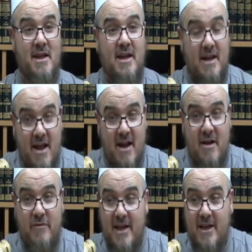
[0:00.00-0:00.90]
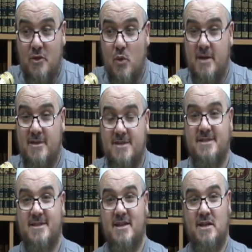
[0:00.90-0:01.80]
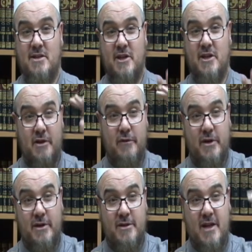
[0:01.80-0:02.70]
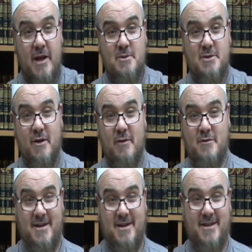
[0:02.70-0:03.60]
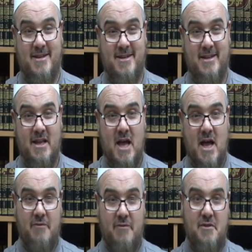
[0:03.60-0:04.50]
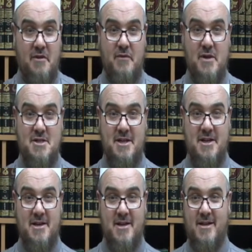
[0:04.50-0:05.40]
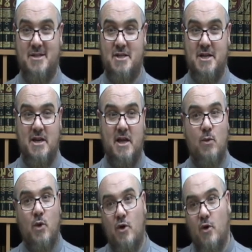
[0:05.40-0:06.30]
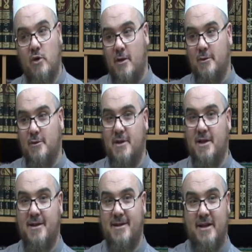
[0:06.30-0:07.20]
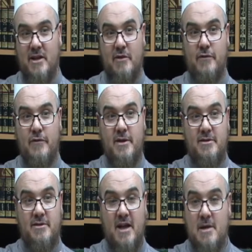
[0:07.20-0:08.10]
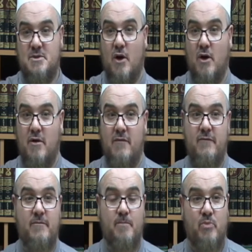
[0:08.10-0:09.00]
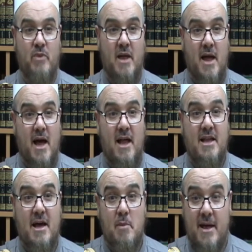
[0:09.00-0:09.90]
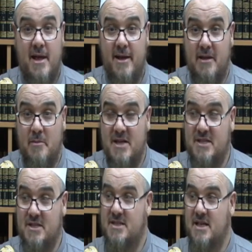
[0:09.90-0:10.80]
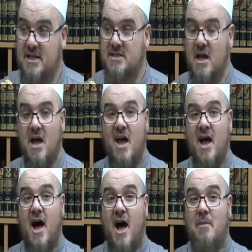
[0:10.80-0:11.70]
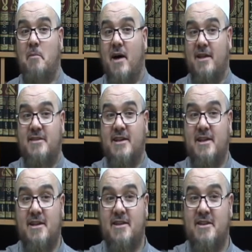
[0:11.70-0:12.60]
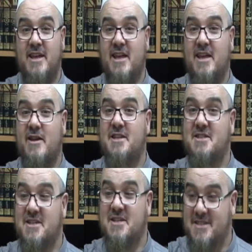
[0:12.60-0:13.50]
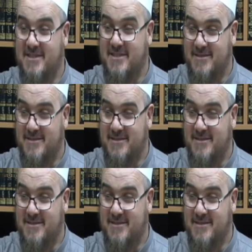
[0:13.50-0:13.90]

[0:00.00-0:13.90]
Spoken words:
clarifying to us the different types of shirk. After finishing shirk, he will go down to the different types of al-kaba'ir, the major sins, up until he reaches